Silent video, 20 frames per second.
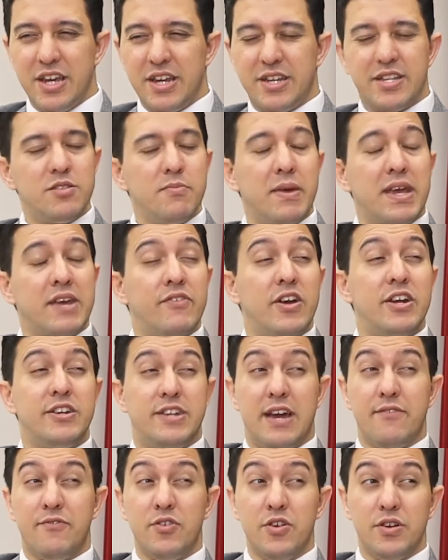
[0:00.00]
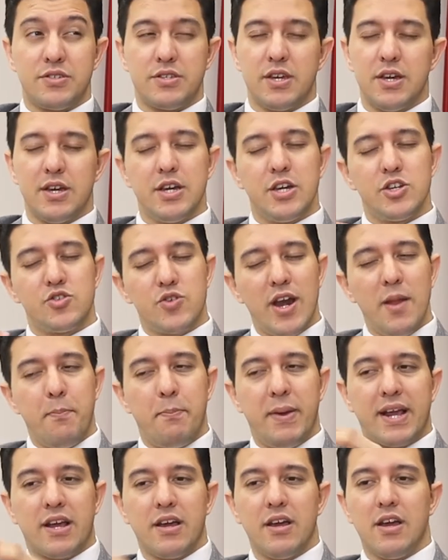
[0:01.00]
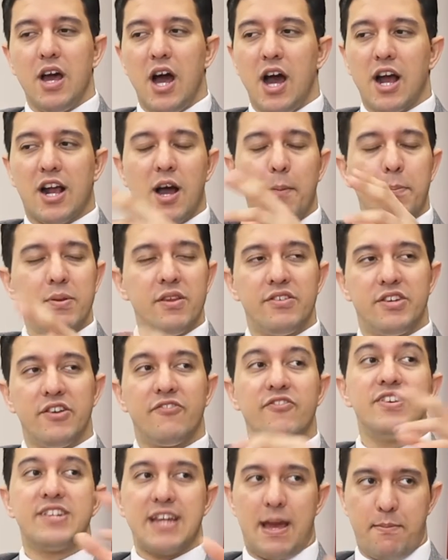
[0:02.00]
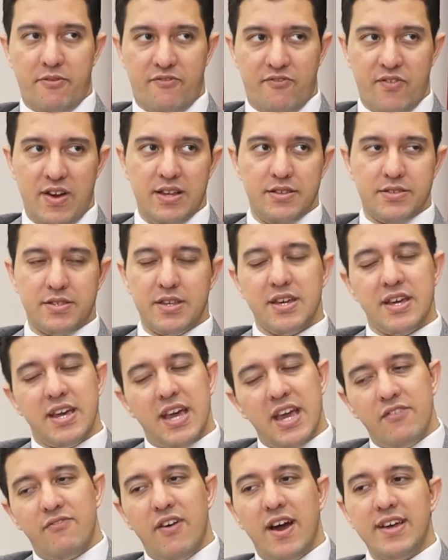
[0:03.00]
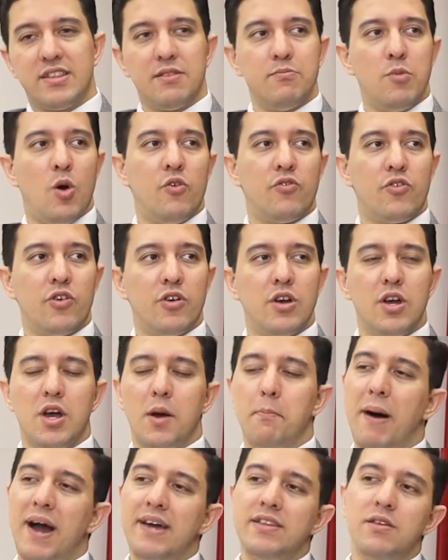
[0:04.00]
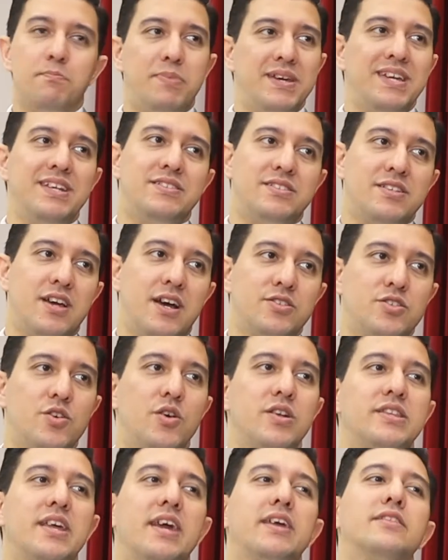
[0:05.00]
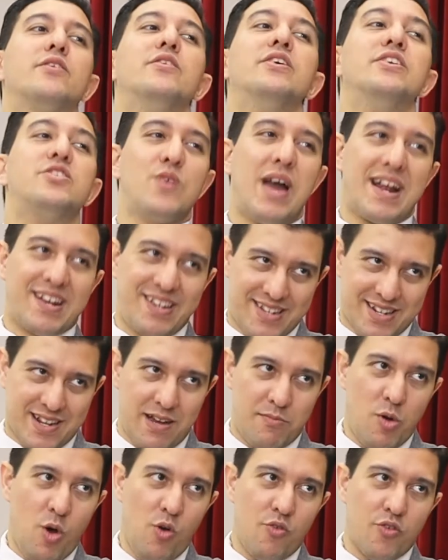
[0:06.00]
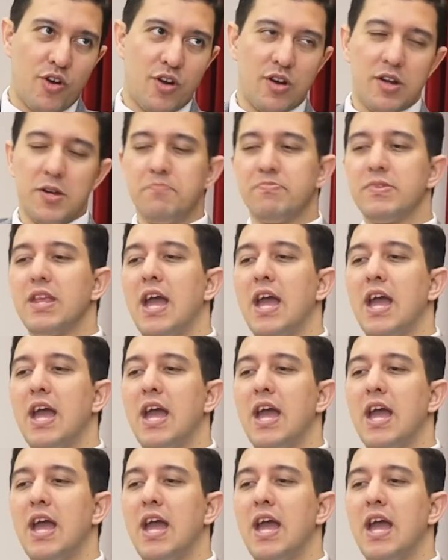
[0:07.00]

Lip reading: doesn't make it very diverse. Try to pick a couple of different type of friends, invite them over, buy them pizza so they're attracted to come over,